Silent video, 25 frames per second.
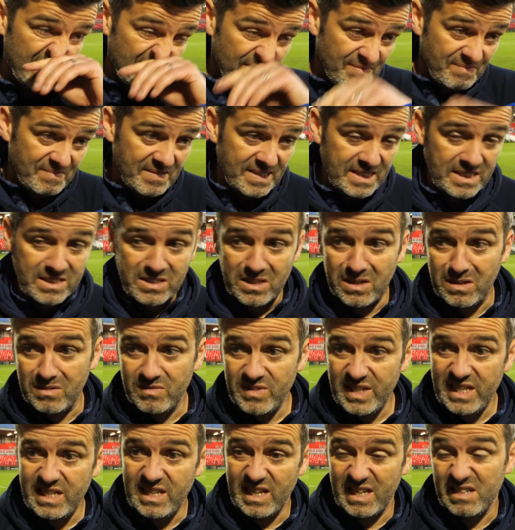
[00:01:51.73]
So
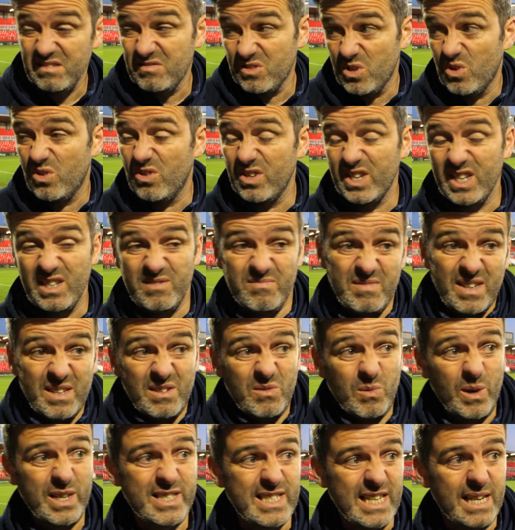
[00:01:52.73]
and Corey,
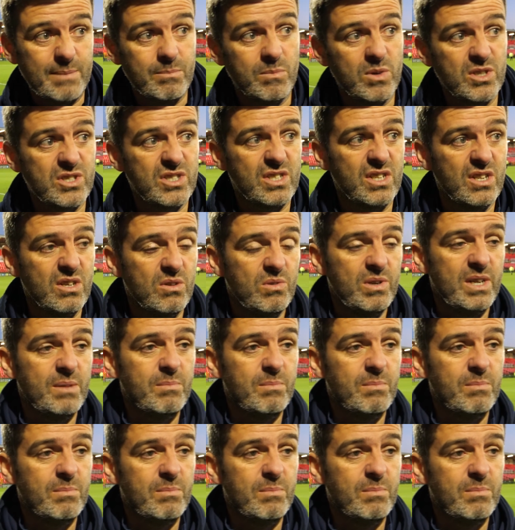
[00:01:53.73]
whilst he had much to do,